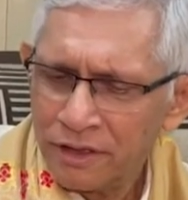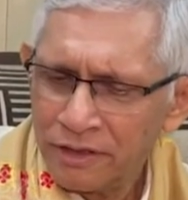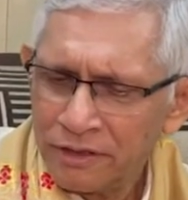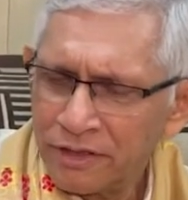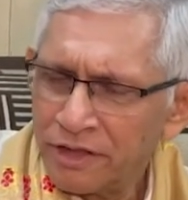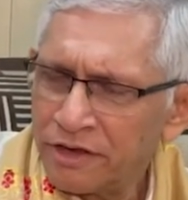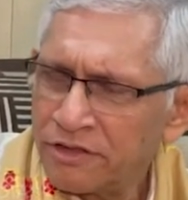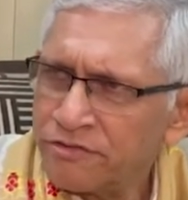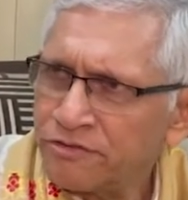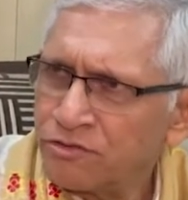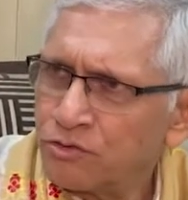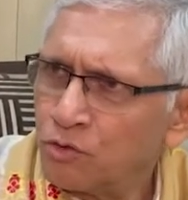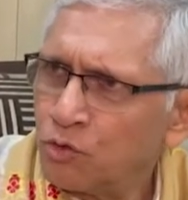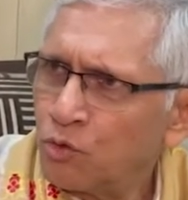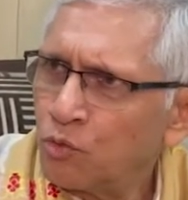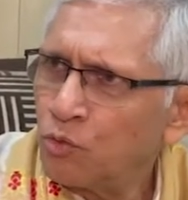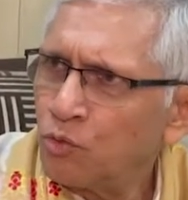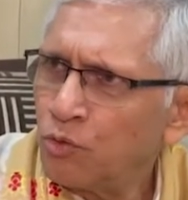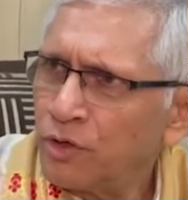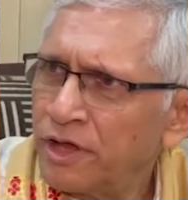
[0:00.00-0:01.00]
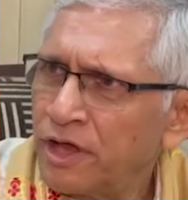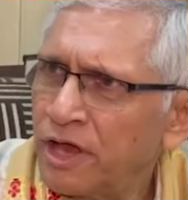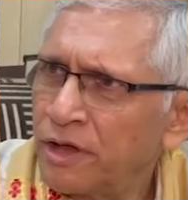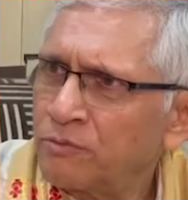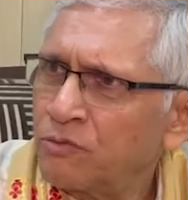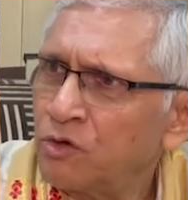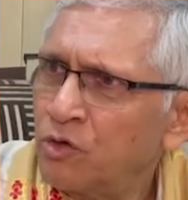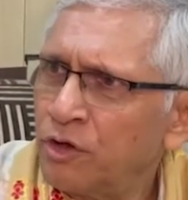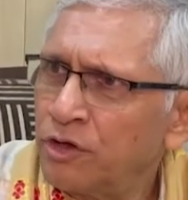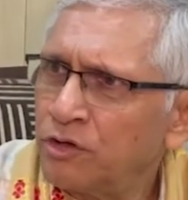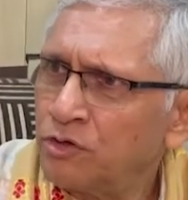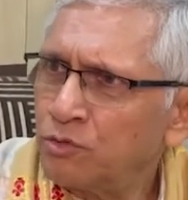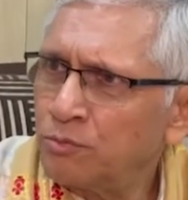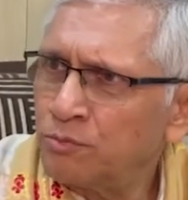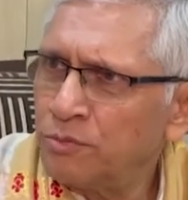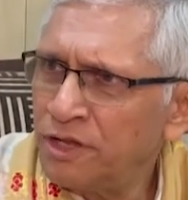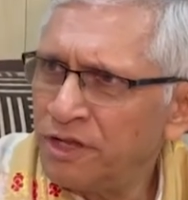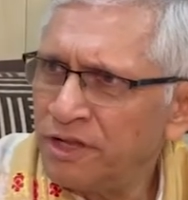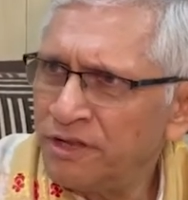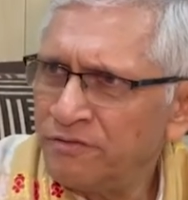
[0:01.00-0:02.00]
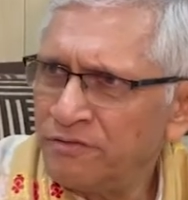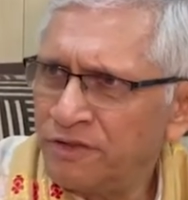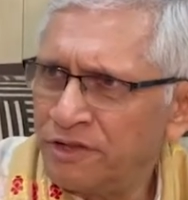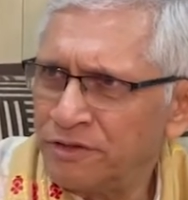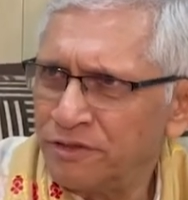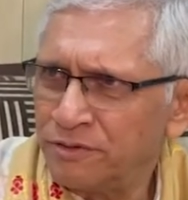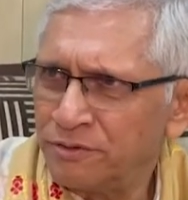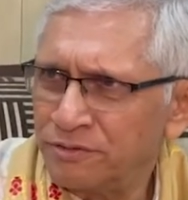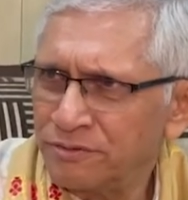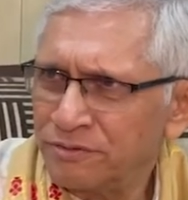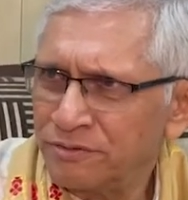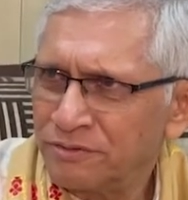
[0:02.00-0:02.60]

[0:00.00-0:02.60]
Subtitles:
There is no way I am going to believe in you.